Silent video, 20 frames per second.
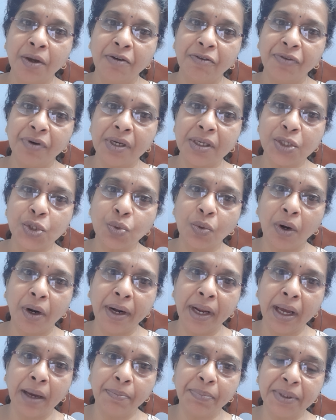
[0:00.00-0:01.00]
First,
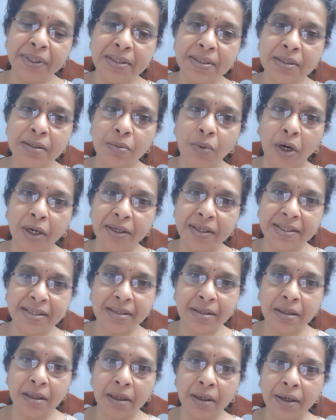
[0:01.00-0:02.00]
what happens, what is
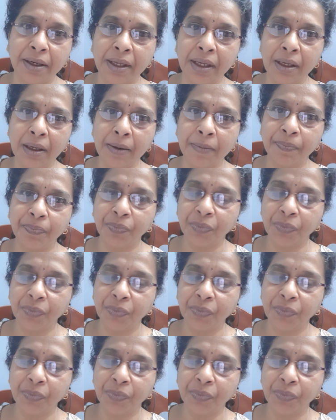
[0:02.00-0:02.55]
theory